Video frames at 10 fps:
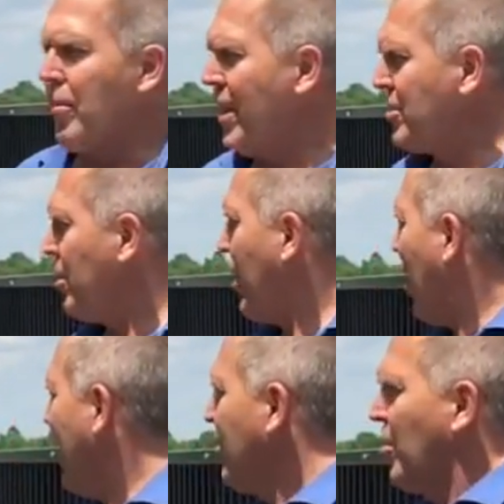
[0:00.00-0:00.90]
basically
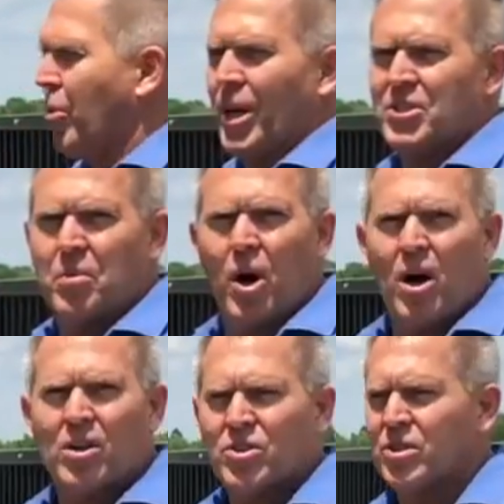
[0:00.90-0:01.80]
behind the press
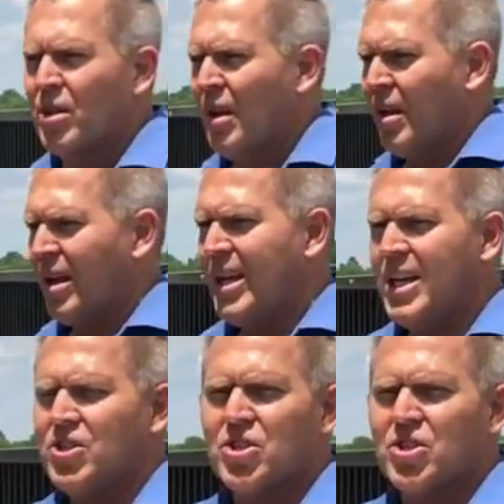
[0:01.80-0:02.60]
box. Each